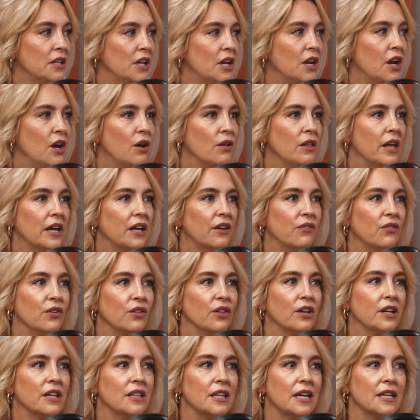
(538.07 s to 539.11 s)
like if you
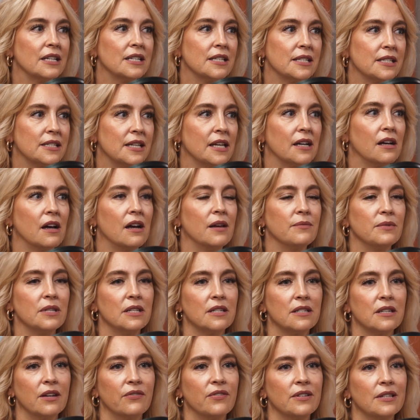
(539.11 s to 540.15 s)
look at like sitcoms and
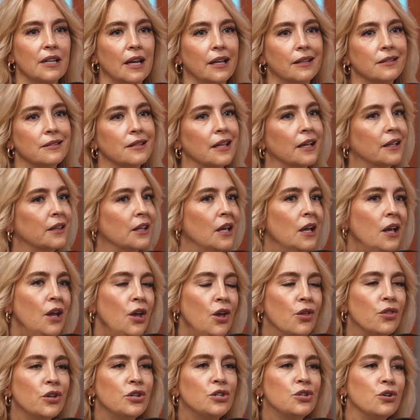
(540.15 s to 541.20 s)
stuff, it's like
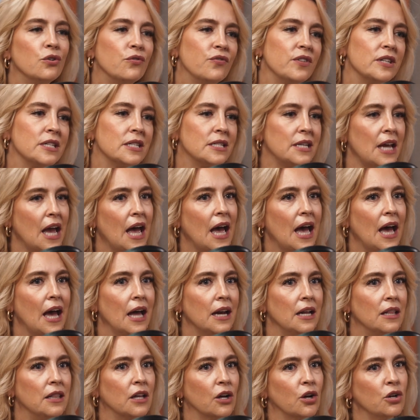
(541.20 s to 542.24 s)
the doofus
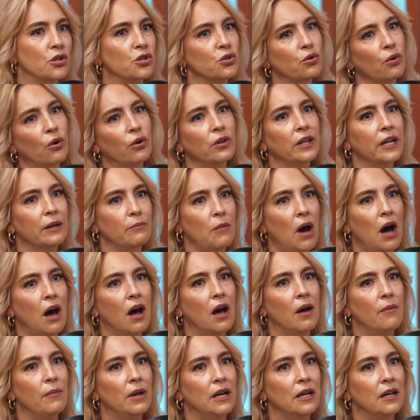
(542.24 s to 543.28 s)
dad and the controlling
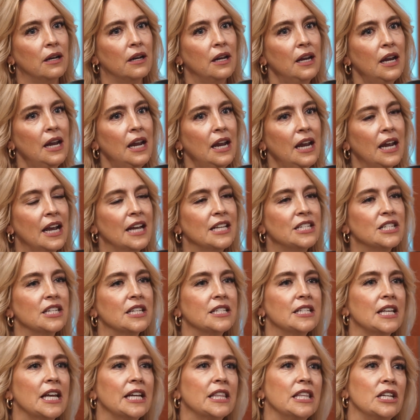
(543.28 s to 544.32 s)
mom. And it's
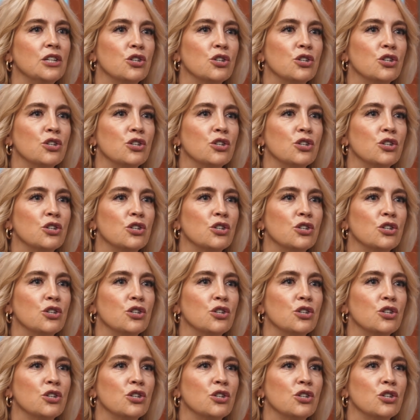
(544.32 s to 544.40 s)
just like